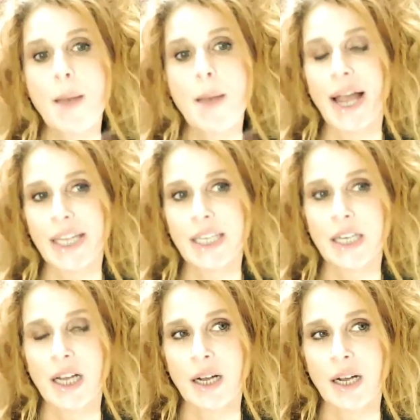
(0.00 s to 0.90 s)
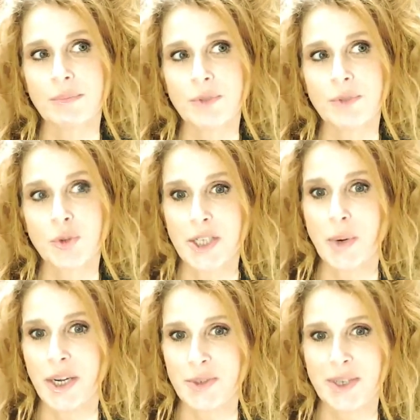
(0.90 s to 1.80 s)
Back in um,
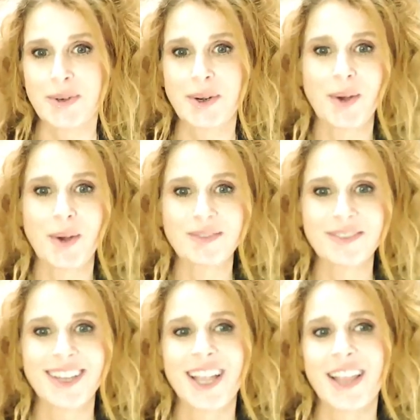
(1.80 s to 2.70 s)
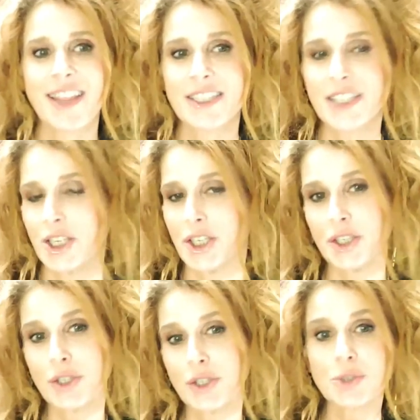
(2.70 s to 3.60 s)
2020, 2021, they did a
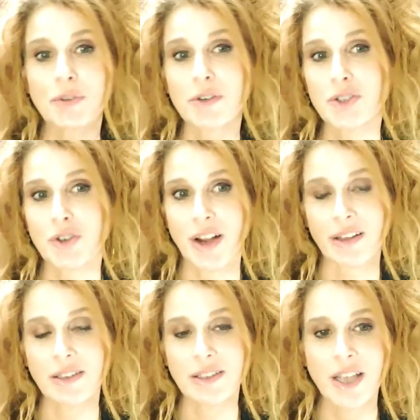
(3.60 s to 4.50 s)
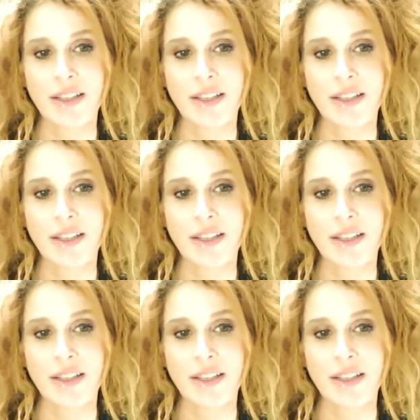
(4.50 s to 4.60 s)
huge pivotal trial.